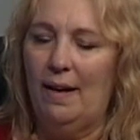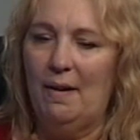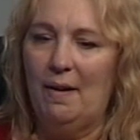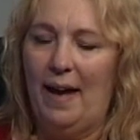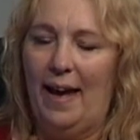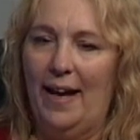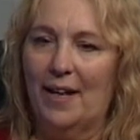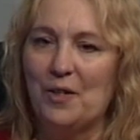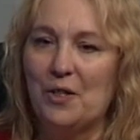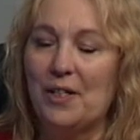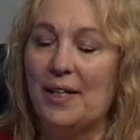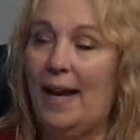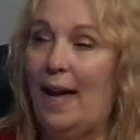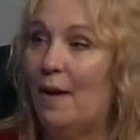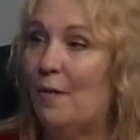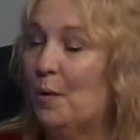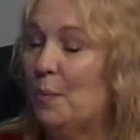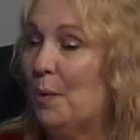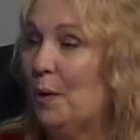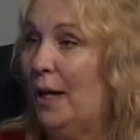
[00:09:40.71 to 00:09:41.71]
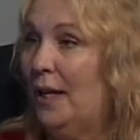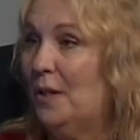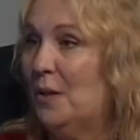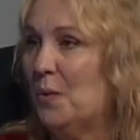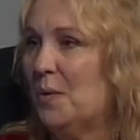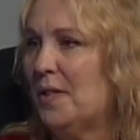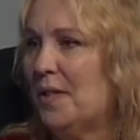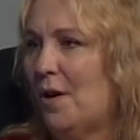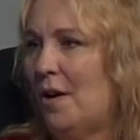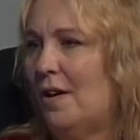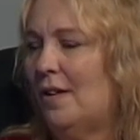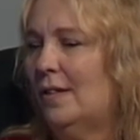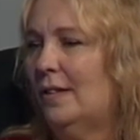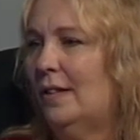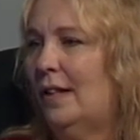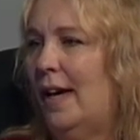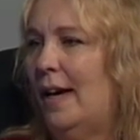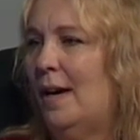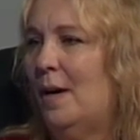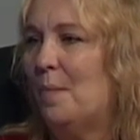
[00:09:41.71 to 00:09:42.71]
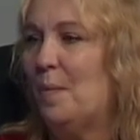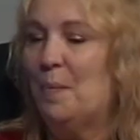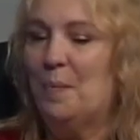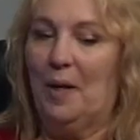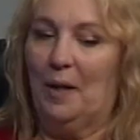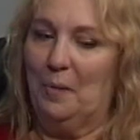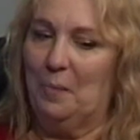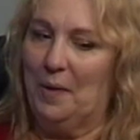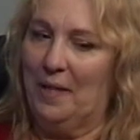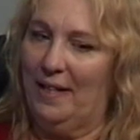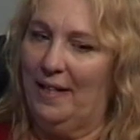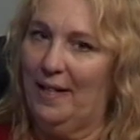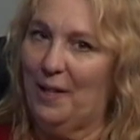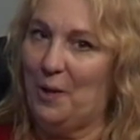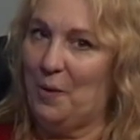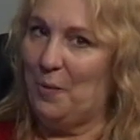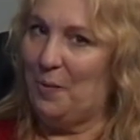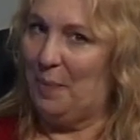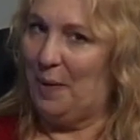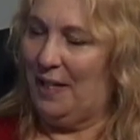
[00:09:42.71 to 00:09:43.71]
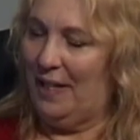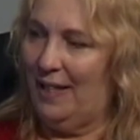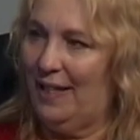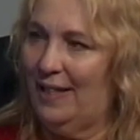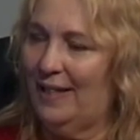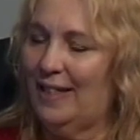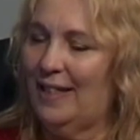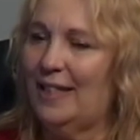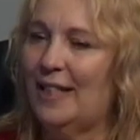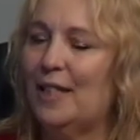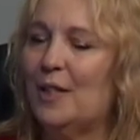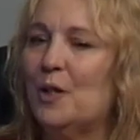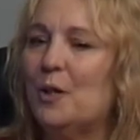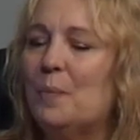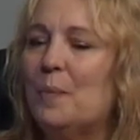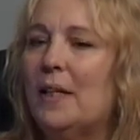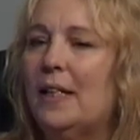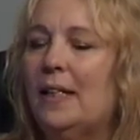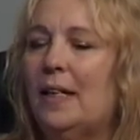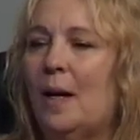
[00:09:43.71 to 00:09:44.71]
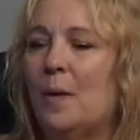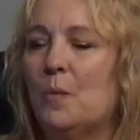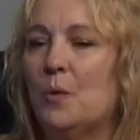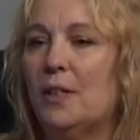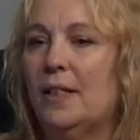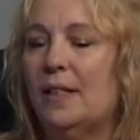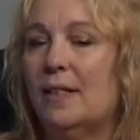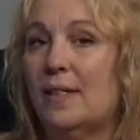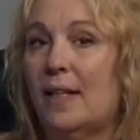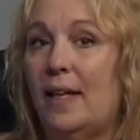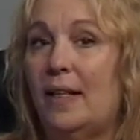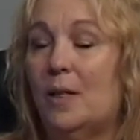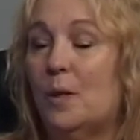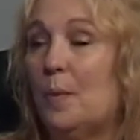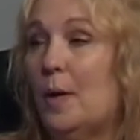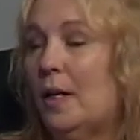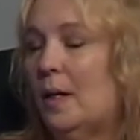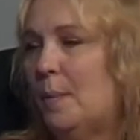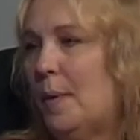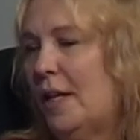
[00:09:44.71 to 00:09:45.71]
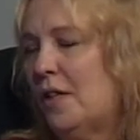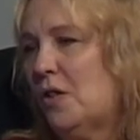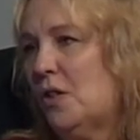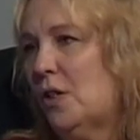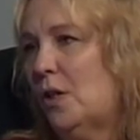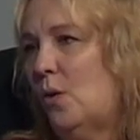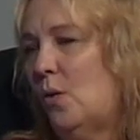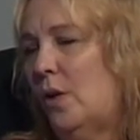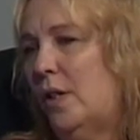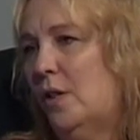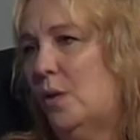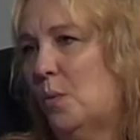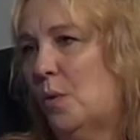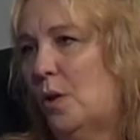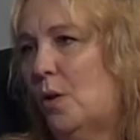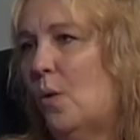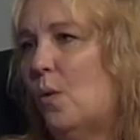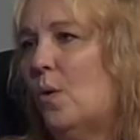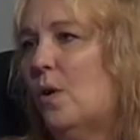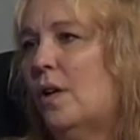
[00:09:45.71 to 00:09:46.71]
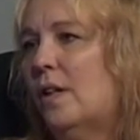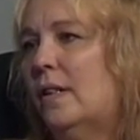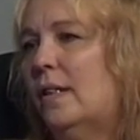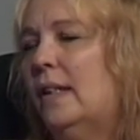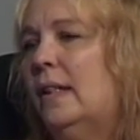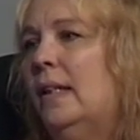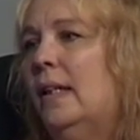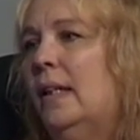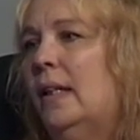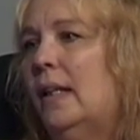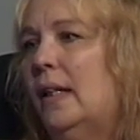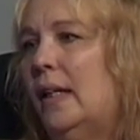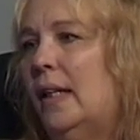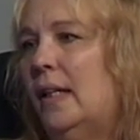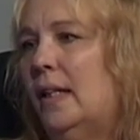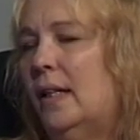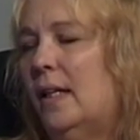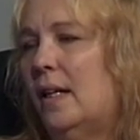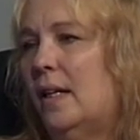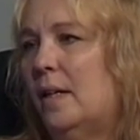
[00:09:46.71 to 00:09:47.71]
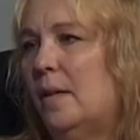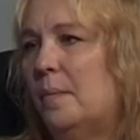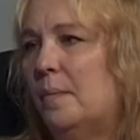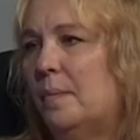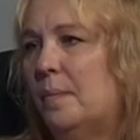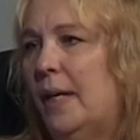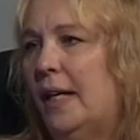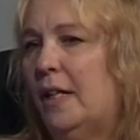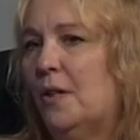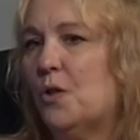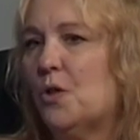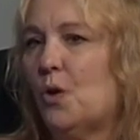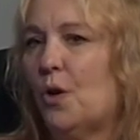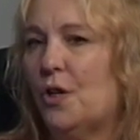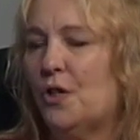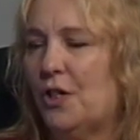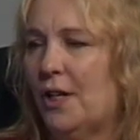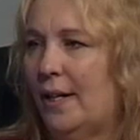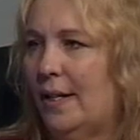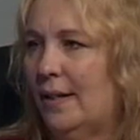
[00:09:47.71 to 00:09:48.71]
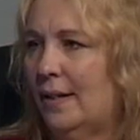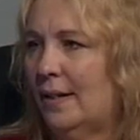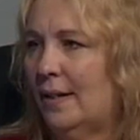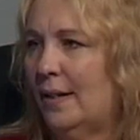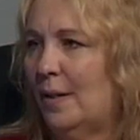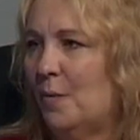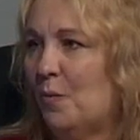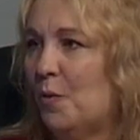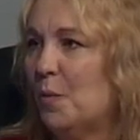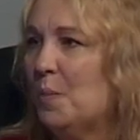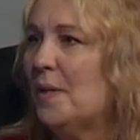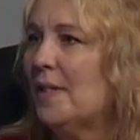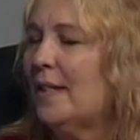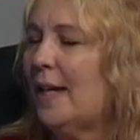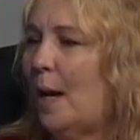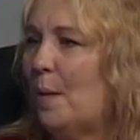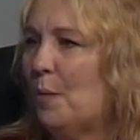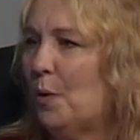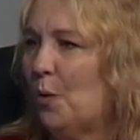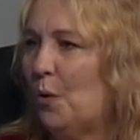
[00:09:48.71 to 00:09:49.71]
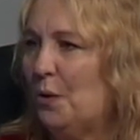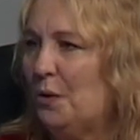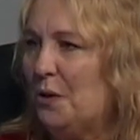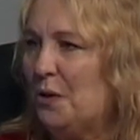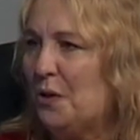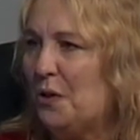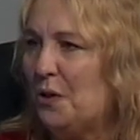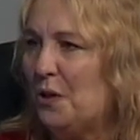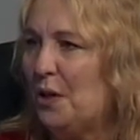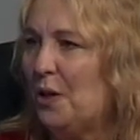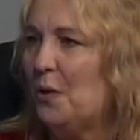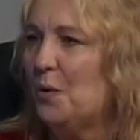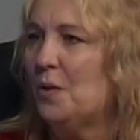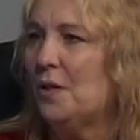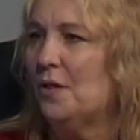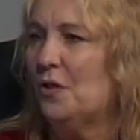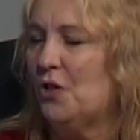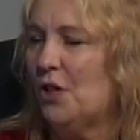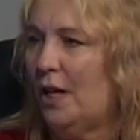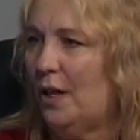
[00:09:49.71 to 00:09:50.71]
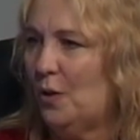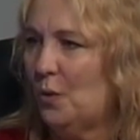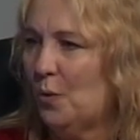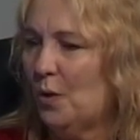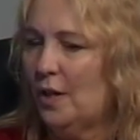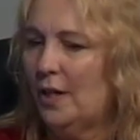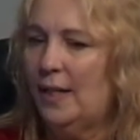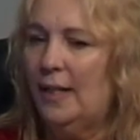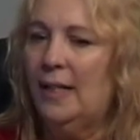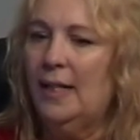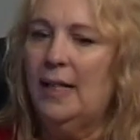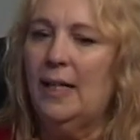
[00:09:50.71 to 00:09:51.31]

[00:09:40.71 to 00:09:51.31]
actually have a brand new song. I'm not going to play it here. We'll play it at the theater, but I'm really excited about it. I'm actually going to record in Macon, Georgia at the infamous Capricorn Studios in January.